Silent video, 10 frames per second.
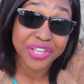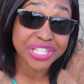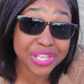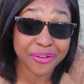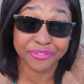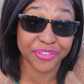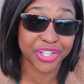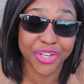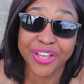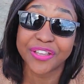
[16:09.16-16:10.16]
this
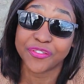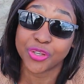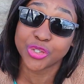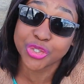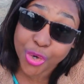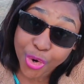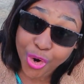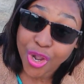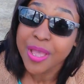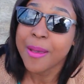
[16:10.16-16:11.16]
video. If you
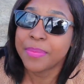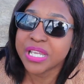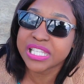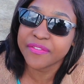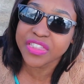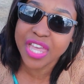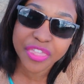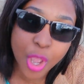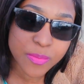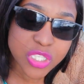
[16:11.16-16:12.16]
do, please give it
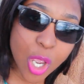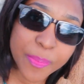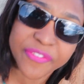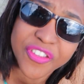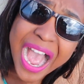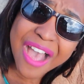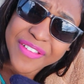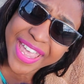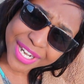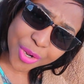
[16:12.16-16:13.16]
a thumbs up. If you
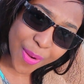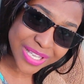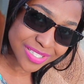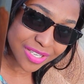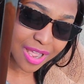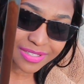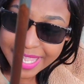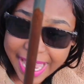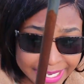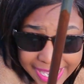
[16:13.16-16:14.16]
have any
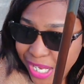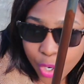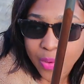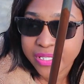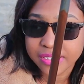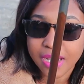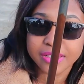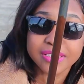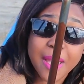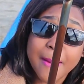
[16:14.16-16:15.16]
questions, any any
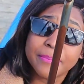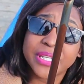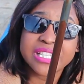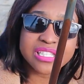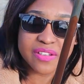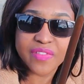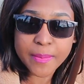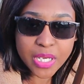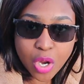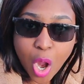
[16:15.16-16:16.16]
questions, please leave
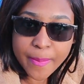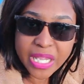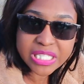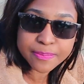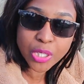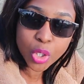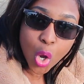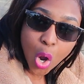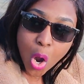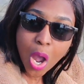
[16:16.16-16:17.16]
them in the comments
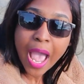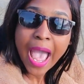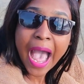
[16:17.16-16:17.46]
below.